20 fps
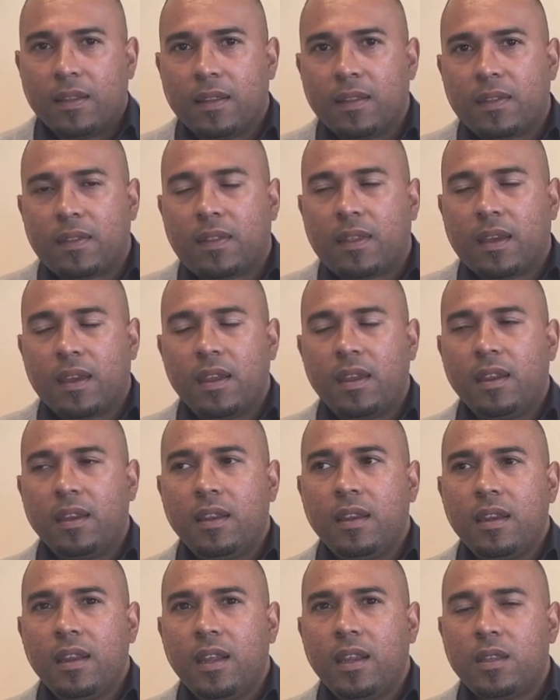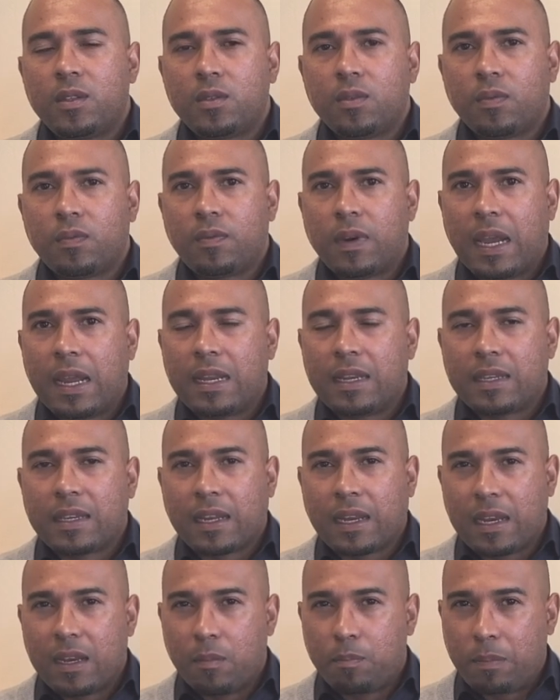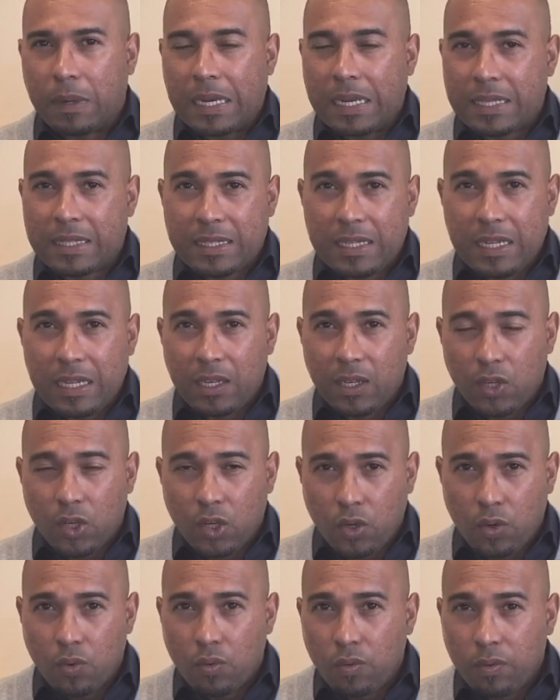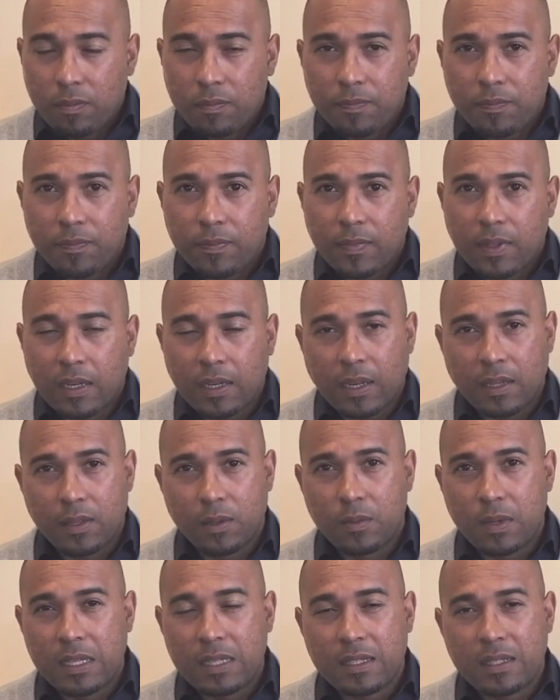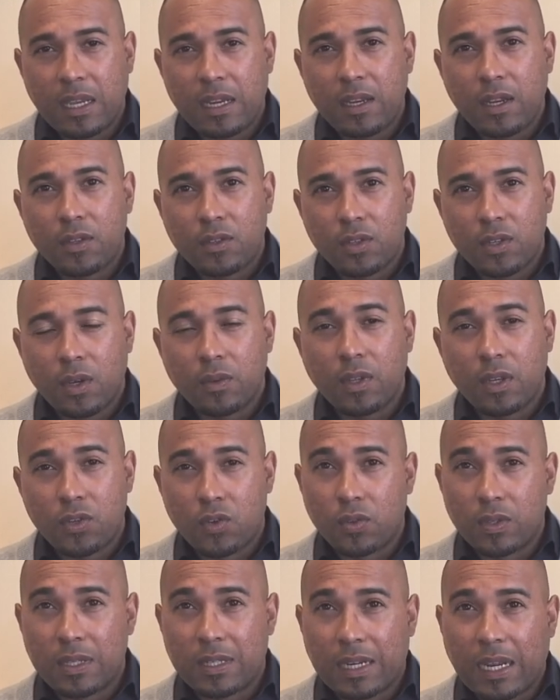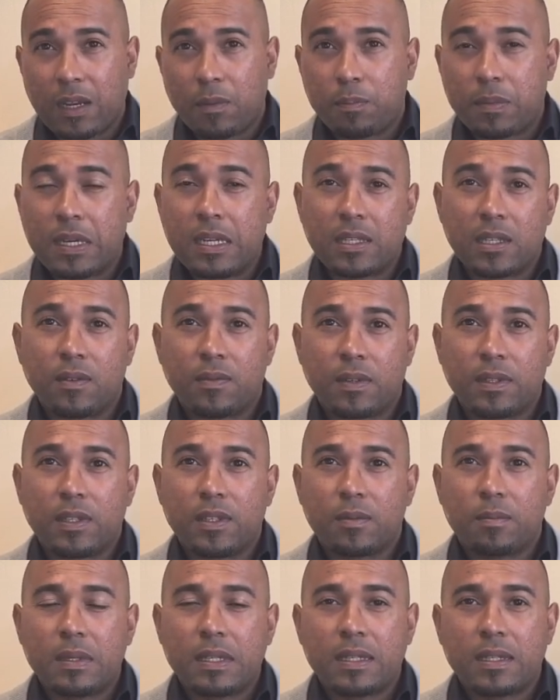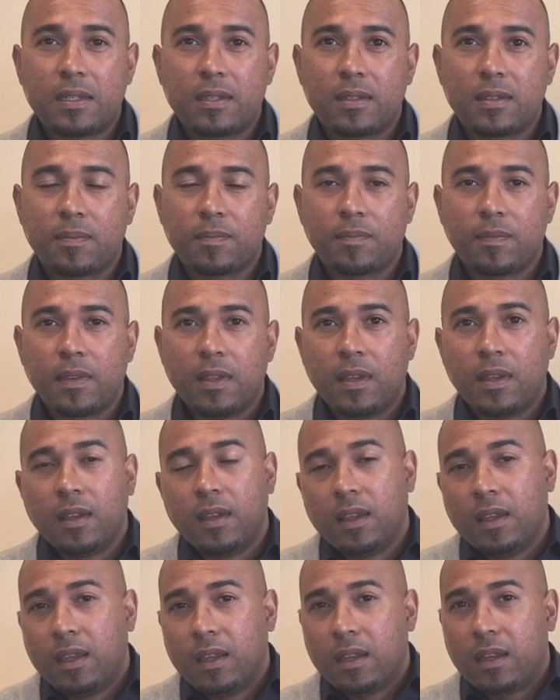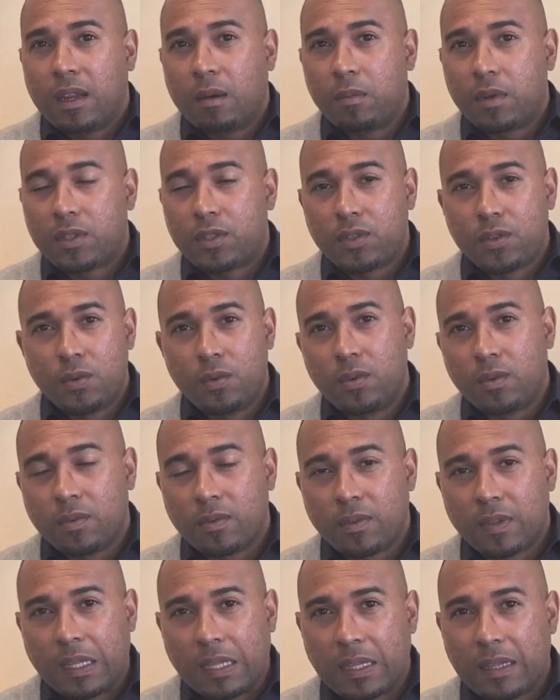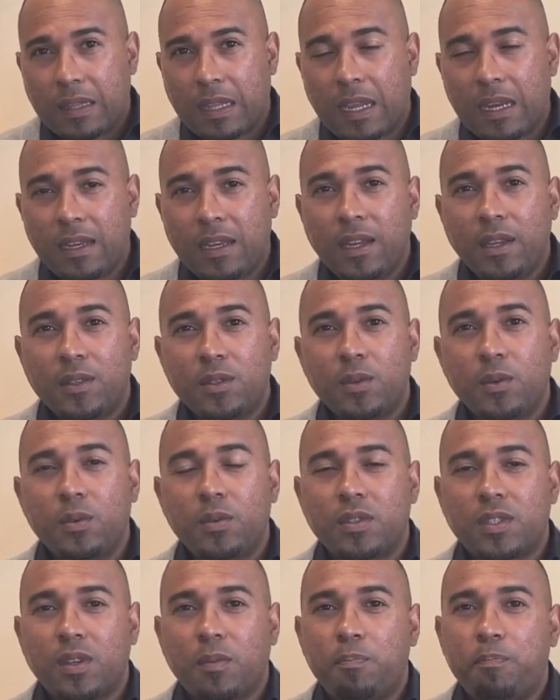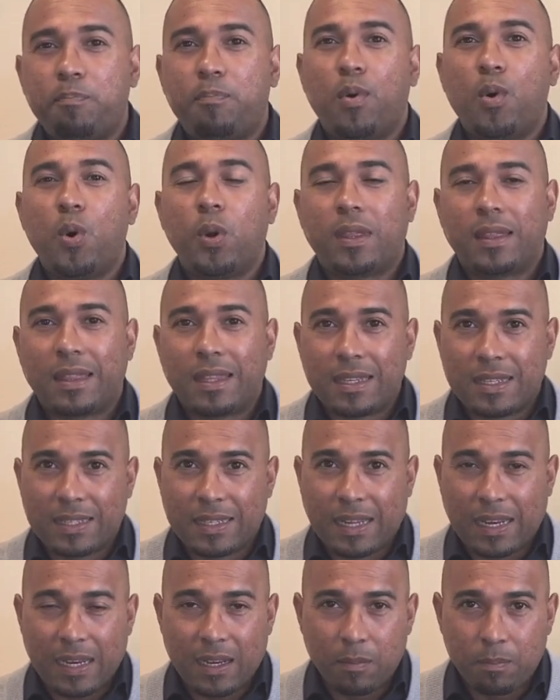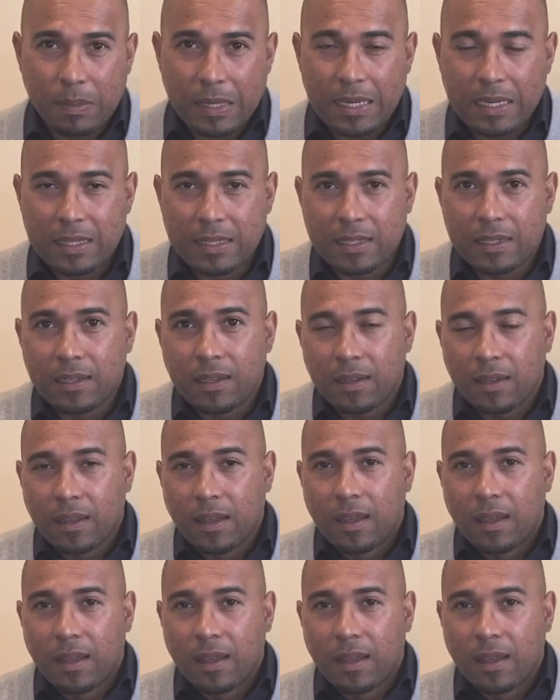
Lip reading: they need to find credibility in you. In other words, they need to know that you're the right person for this business. Number two, they need to support this credibility